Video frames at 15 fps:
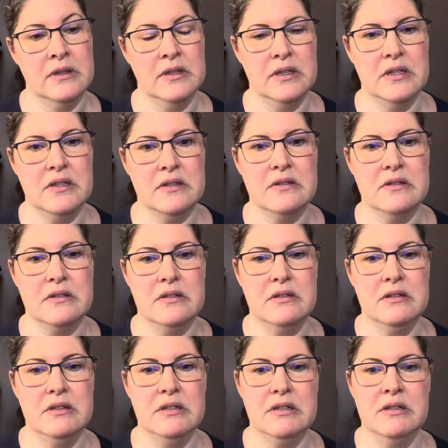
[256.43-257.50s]
is,
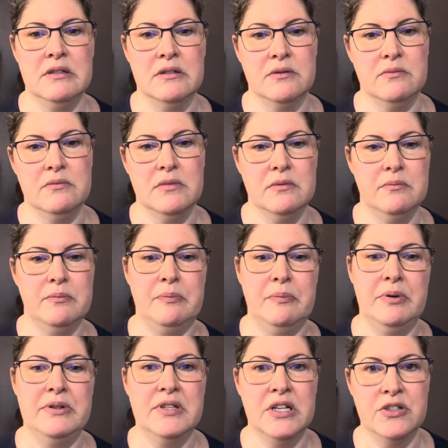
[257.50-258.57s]

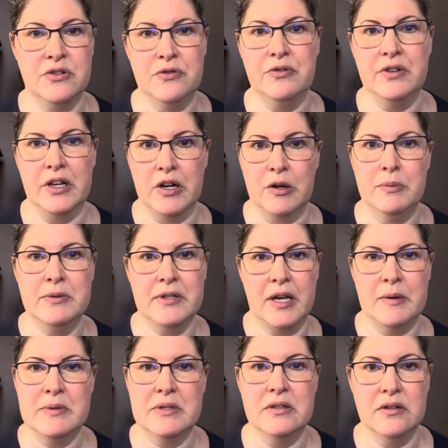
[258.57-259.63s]
potential flare-up
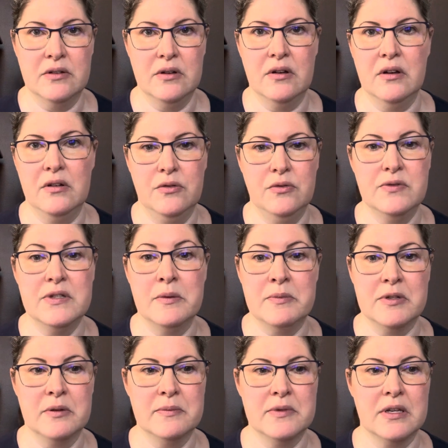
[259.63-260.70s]
types of
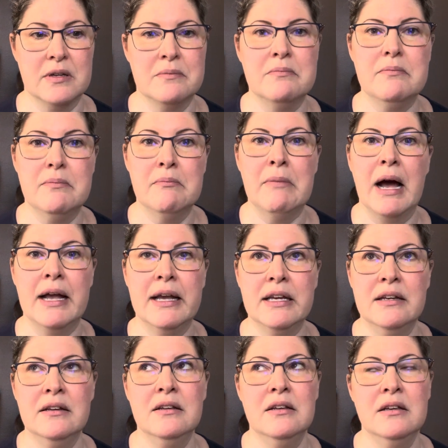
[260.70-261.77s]
symptoms. Like mine,